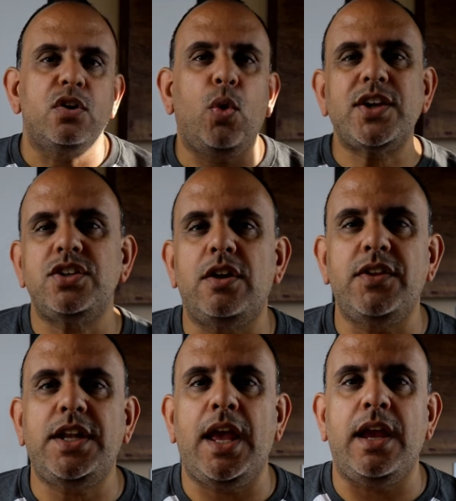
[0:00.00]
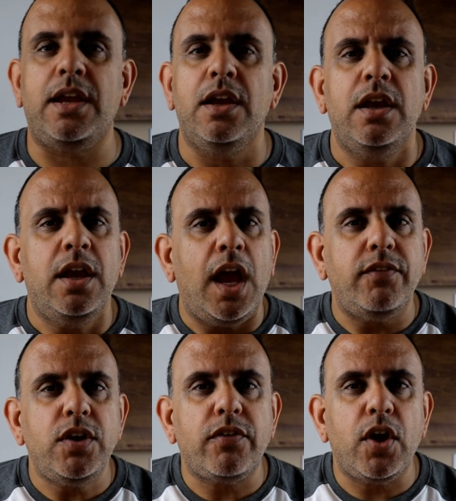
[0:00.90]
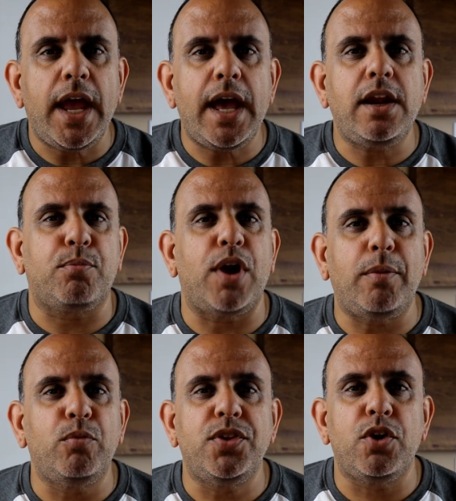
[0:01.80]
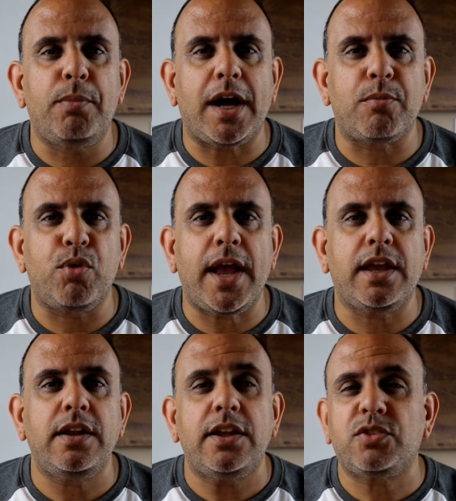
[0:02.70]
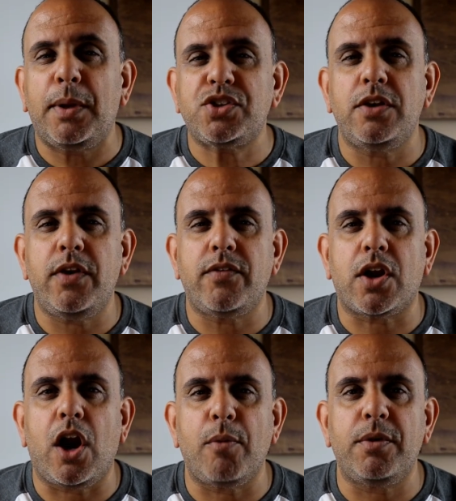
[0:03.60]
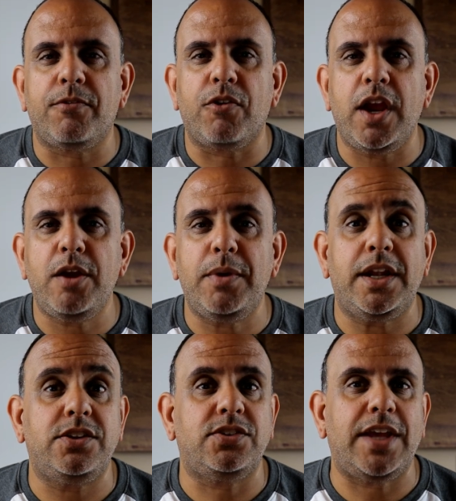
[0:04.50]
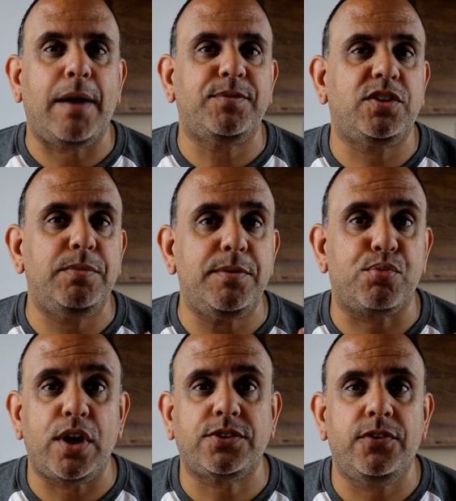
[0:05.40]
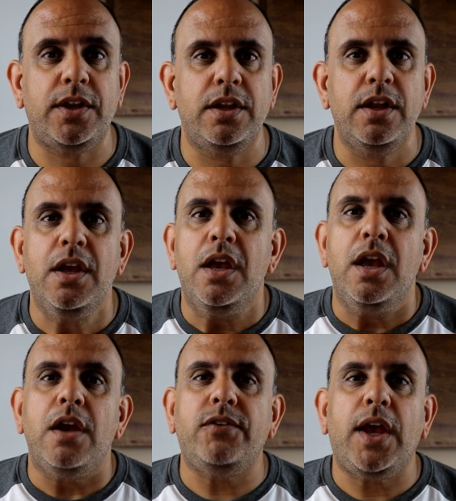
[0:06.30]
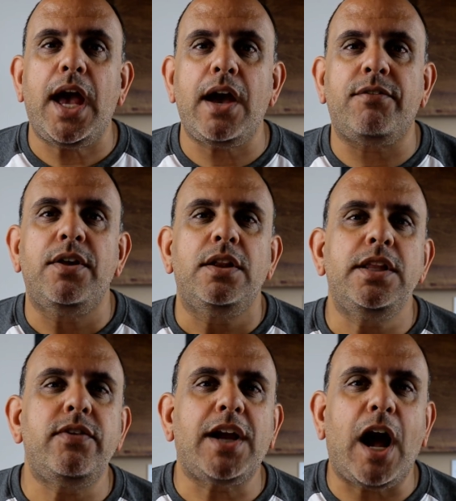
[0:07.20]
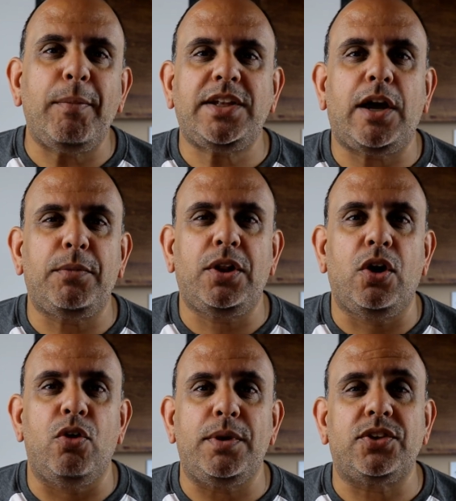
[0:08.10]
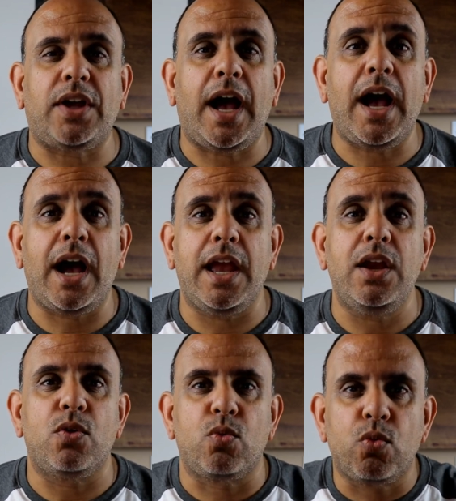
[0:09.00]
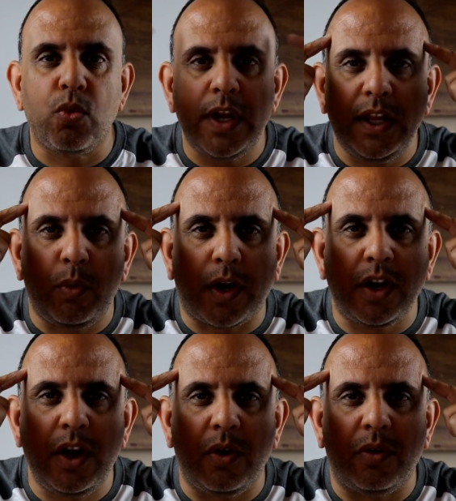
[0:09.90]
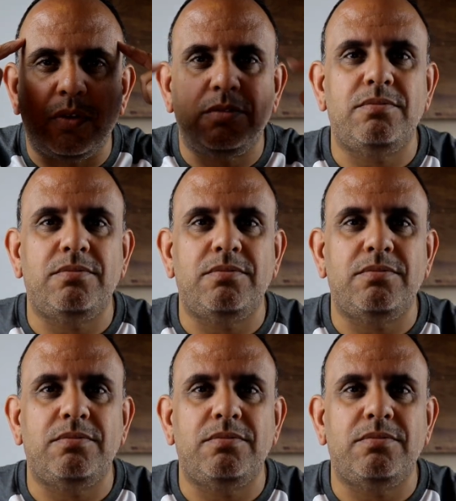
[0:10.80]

Question of the day. Have you ever had a problem with your bottom bracket, especially if you have a carbon frame and it just happens to be press fit? If you have, leave a comment down below because I really want to know.